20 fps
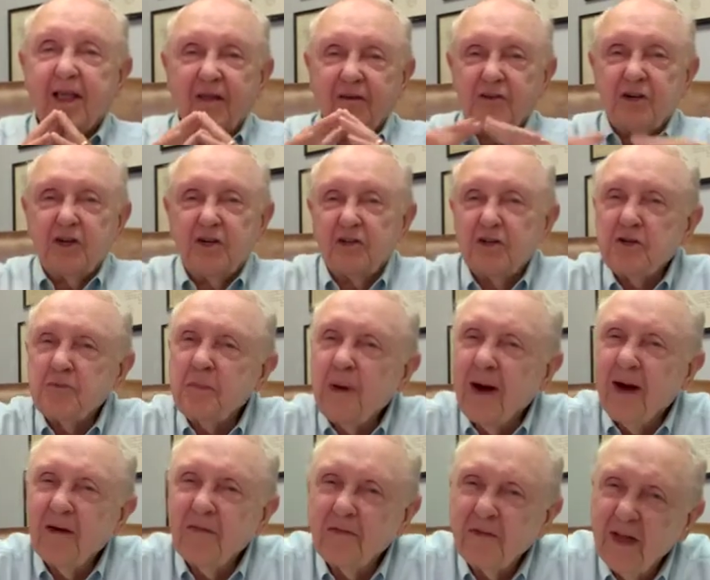Just
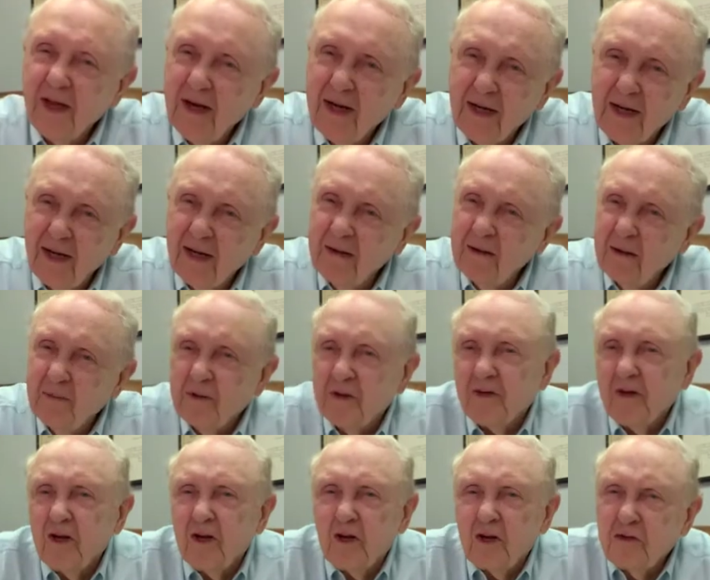parenthetically, let me
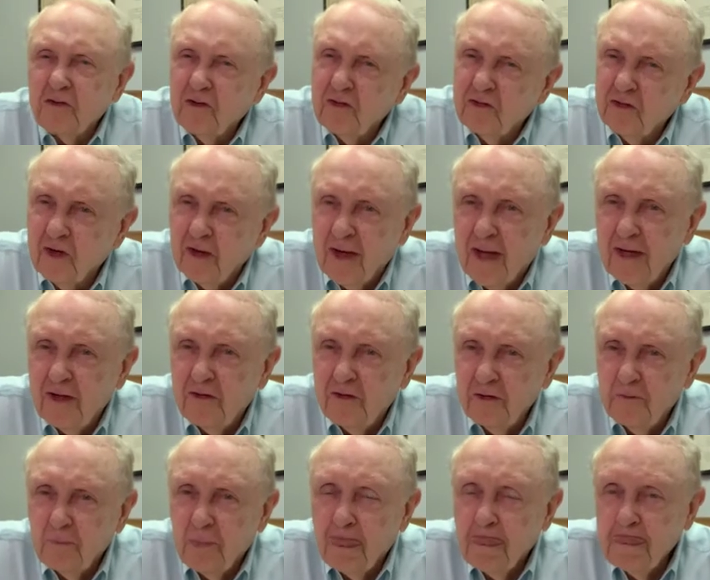say us as a
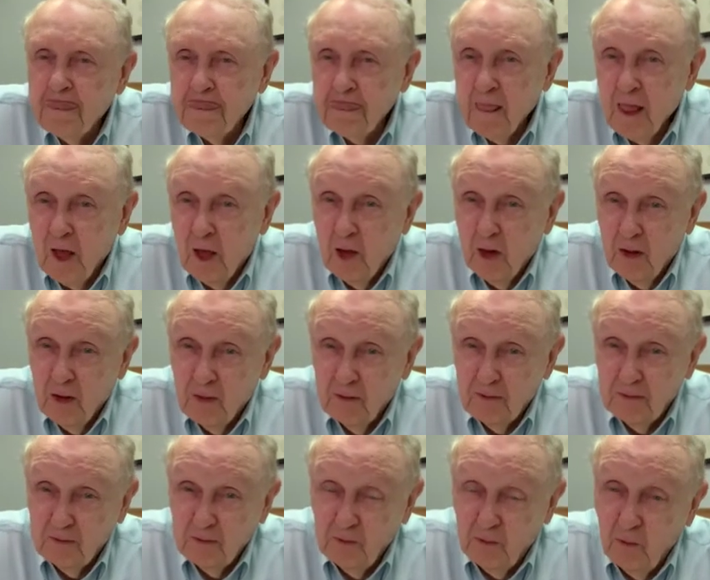nation.
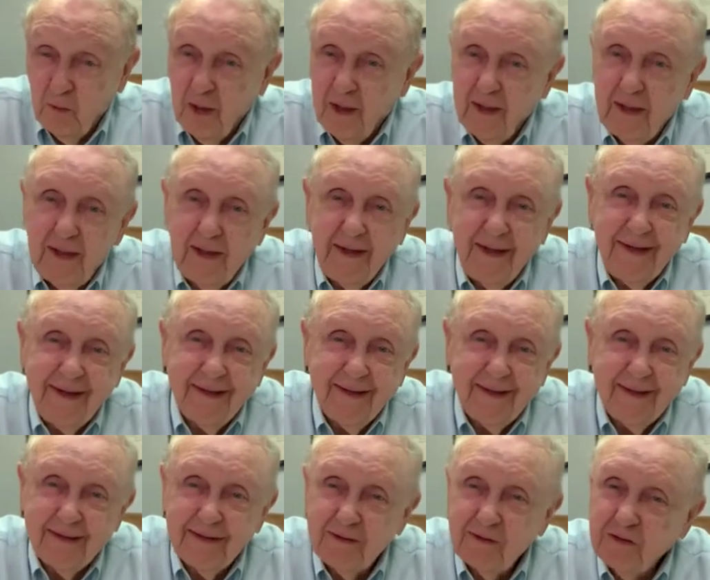We
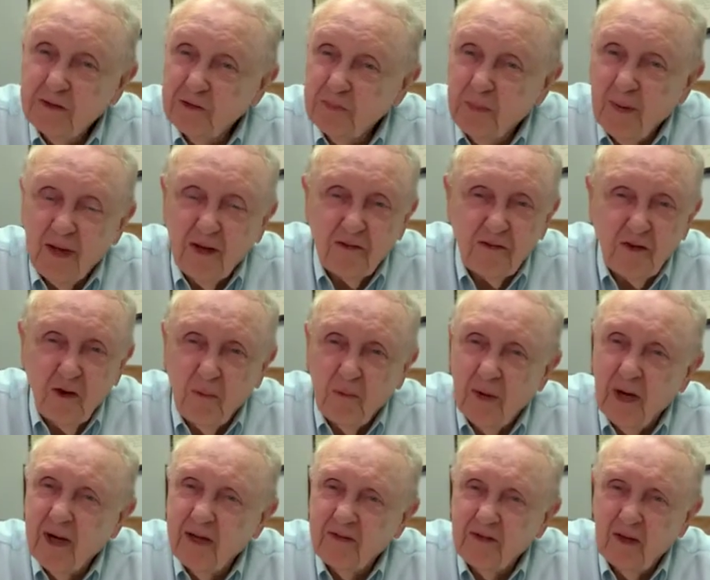spend so
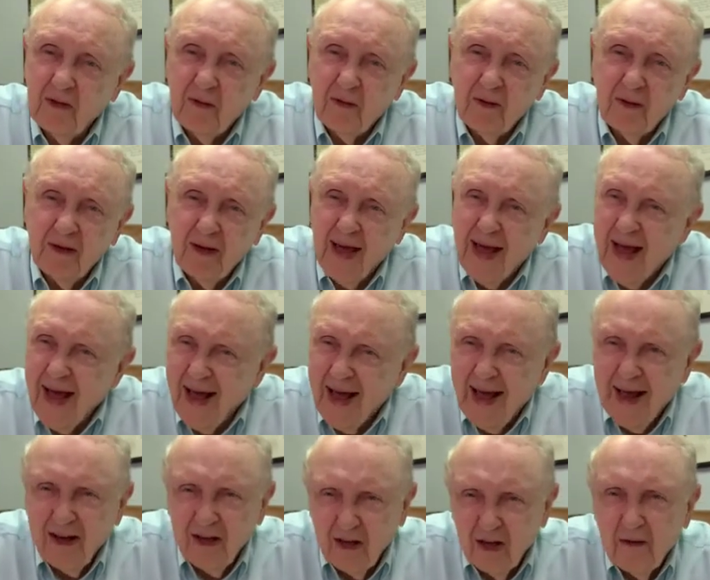much, and
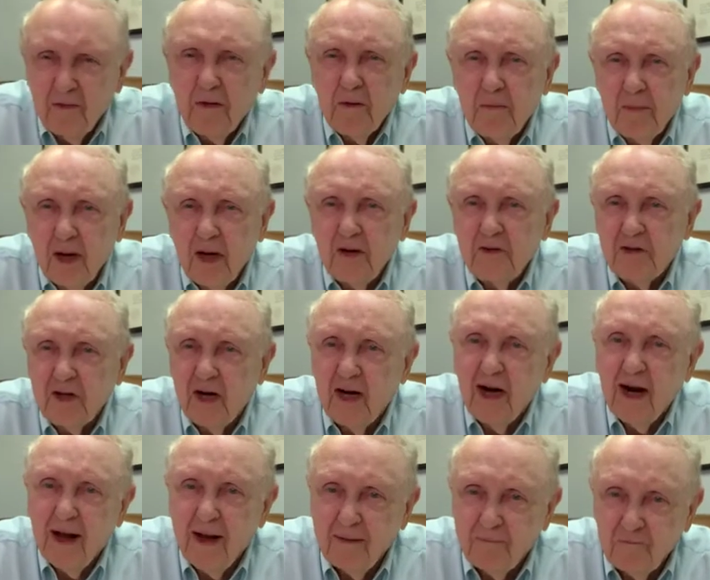I love the military.
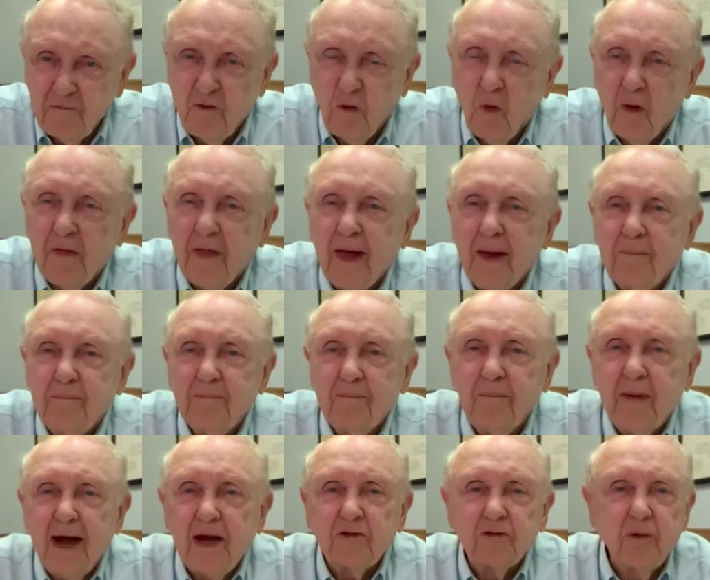I'm for that.
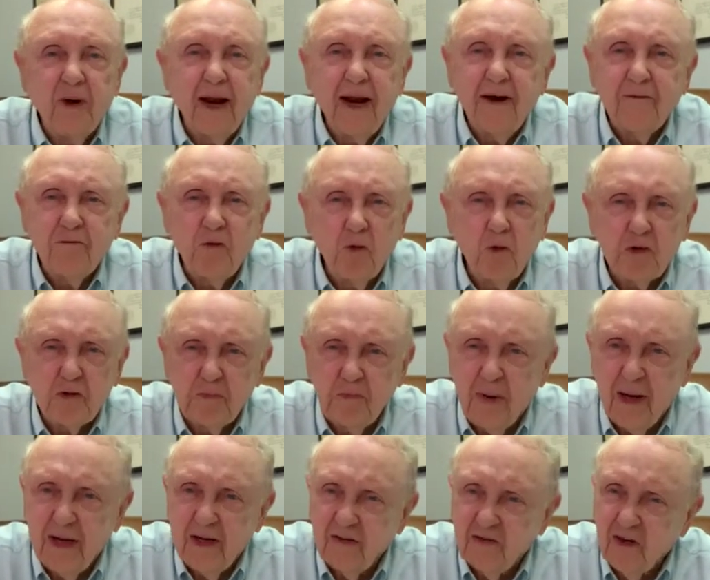Maxwell Air Force
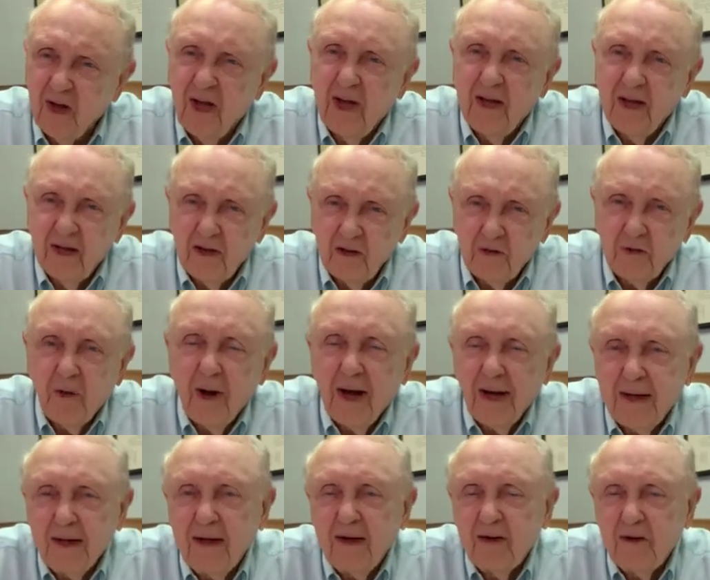Base is
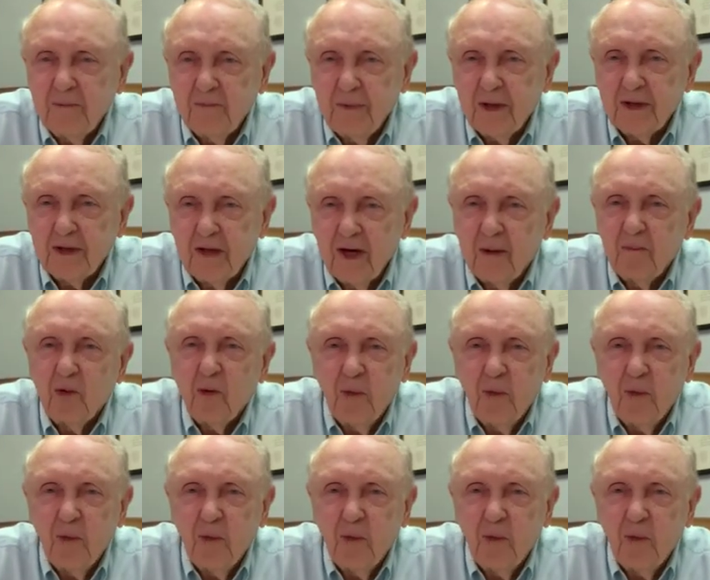right here in Montgomery.